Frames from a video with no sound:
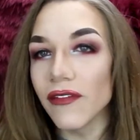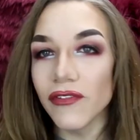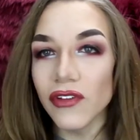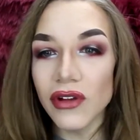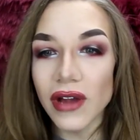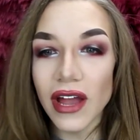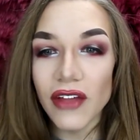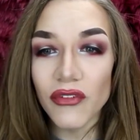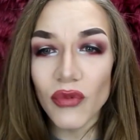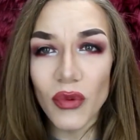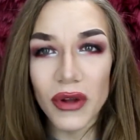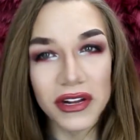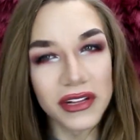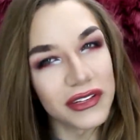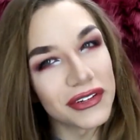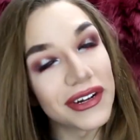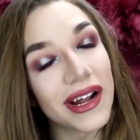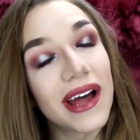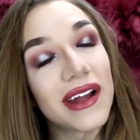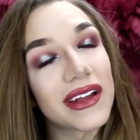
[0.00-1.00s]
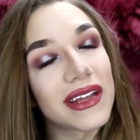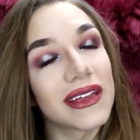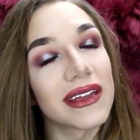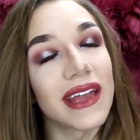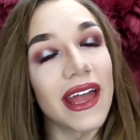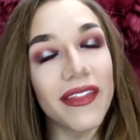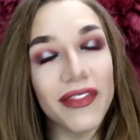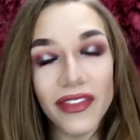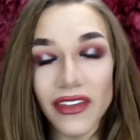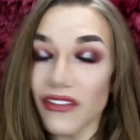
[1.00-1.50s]
If you guys want to learn how to
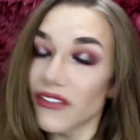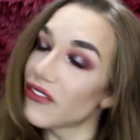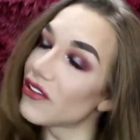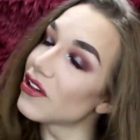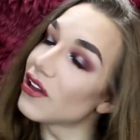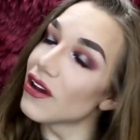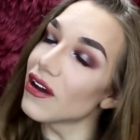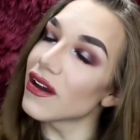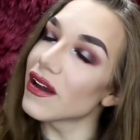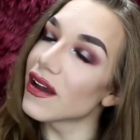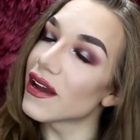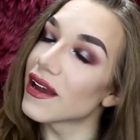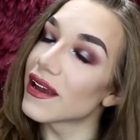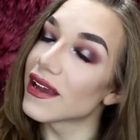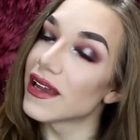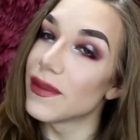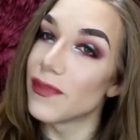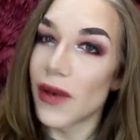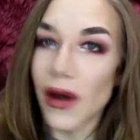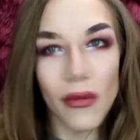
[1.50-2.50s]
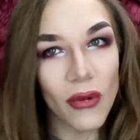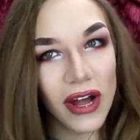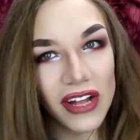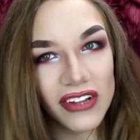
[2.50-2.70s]
get this look, keep on